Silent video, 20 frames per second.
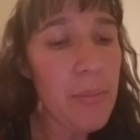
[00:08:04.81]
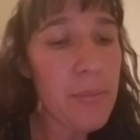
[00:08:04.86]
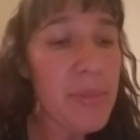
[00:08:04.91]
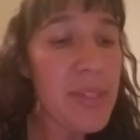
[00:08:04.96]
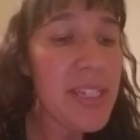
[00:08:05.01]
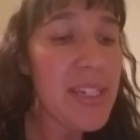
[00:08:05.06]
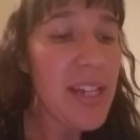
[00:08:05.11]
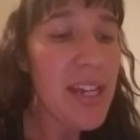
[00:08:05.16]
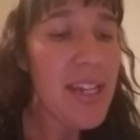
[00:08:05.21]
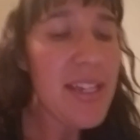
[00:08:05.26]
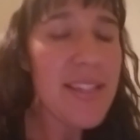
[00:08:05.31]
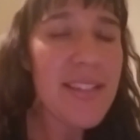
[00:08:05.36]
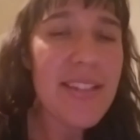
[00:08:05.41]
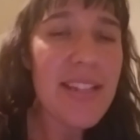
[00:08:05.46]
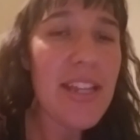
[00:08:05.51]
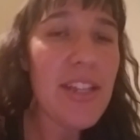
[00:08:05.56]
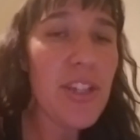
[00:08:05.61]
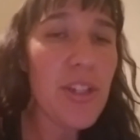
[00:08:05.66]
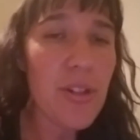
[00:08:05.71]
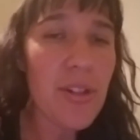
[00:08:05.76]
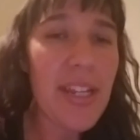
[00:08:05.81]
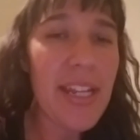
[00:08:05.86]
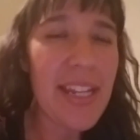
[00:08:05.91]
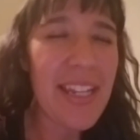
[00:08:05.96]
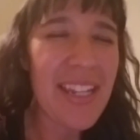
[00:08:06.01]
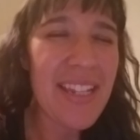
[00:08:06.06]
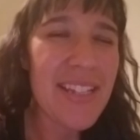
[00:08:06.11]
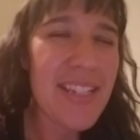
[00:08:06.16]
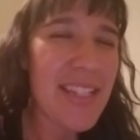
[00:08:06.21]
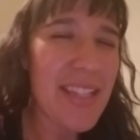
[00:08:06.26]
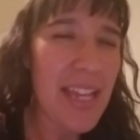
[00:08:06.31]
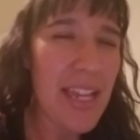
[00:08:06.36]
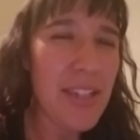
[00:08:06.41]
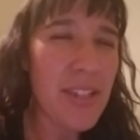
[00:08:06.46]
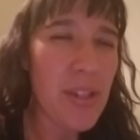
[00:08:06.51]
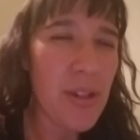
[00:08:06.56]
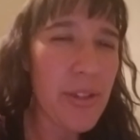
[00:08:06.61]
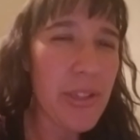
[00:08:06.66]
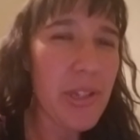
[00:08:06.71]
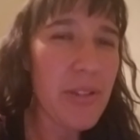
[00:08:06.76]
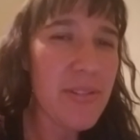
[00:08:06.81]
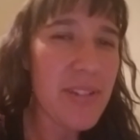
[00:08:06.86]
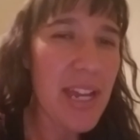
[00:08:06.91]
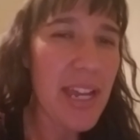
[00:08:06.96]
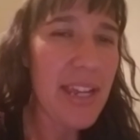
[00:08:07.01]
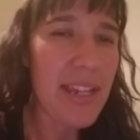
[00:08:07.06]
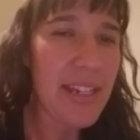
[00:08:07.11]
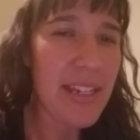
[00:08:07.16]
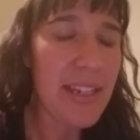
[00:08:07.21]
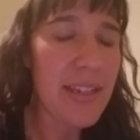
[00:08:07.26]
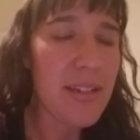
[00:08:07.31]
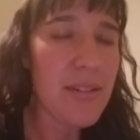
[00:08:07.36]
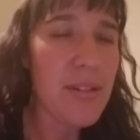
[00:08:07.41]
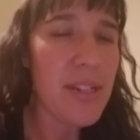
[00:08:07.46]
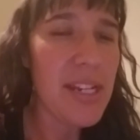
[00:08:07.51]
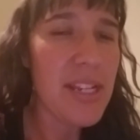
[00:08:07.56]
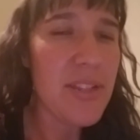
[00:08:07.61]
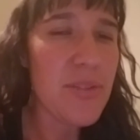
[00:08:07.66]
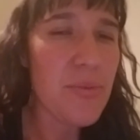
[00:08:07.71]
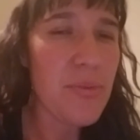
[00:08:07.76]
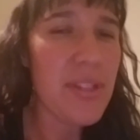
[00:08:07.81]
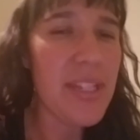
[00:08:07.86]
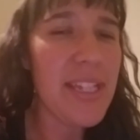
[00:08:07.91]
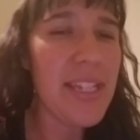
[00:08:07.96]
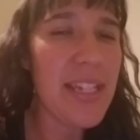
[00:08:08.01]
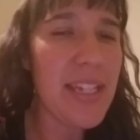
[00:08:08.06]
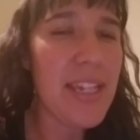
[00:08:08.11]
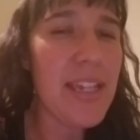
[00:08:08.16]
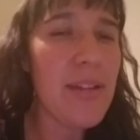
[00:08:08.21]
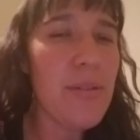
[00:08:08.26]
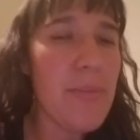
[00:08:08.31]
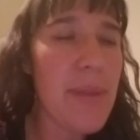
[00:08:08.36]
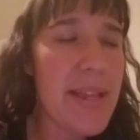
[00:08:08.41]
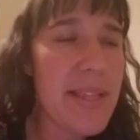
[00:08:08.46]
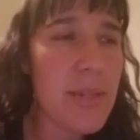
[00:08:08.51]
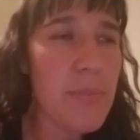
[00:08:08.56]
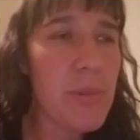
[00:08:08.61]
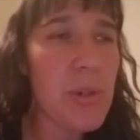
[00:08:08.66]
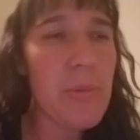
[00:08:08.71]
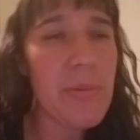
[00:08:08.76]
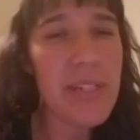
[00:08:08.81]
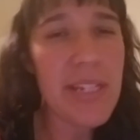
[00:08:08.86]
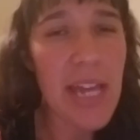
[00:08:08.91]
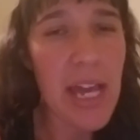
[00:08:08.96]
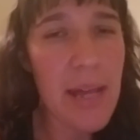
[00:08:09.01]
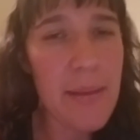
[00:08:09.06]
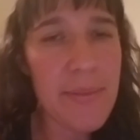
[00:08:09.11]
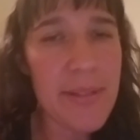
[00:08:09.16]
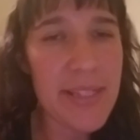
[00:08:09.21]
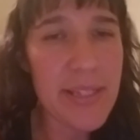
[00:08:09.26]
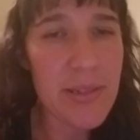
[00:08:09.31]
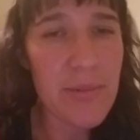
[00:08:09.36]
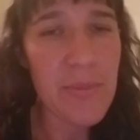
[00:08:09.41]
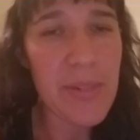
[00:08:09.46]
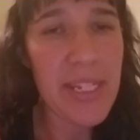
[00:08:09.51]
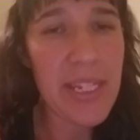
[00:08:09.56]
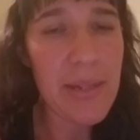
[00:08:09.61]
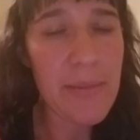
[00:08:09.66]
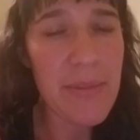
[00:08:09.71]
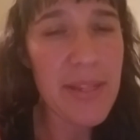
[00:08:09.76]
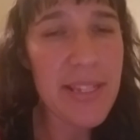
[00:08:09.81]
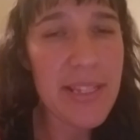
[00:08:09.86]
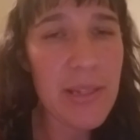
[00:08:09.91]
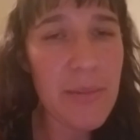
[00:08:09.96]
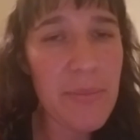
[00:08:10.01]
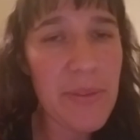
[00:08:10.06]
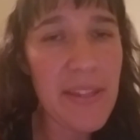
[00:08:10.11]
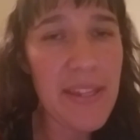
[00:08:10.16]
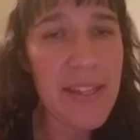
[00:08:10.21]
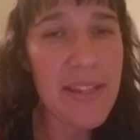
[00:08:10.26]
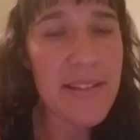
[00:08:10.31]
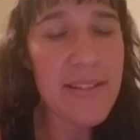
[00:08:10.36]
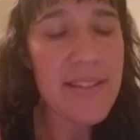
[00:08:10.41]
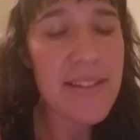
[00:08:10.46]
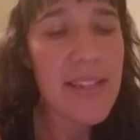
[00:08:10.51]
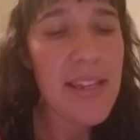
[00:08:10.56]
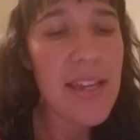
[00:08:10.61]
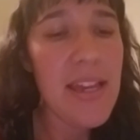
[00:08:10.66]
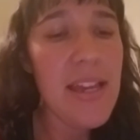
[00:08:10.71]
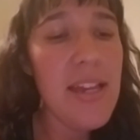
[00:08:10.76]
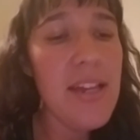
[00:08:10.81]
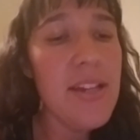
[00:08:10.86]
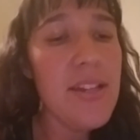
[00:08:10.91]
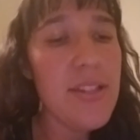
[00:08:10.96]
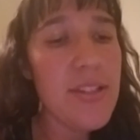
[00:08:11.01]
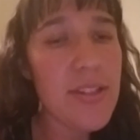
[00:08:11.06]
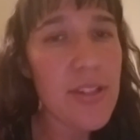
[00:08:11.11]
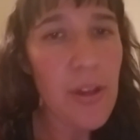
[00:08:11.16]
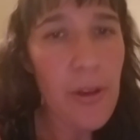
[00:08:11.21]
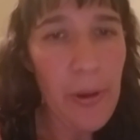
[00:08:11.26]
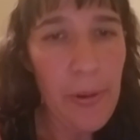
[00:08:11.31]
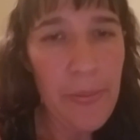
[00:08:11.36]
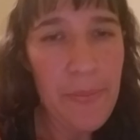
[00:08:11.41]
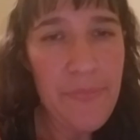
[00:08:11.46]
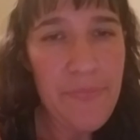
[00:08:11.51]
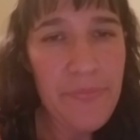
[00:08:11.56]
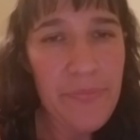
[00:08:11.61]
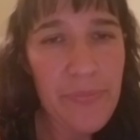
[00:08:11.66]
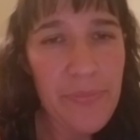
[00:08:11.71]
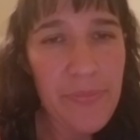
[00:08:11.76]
because then you're getting into that yo-yo dieting, and it can mess up your metabolism, it can mess up things. So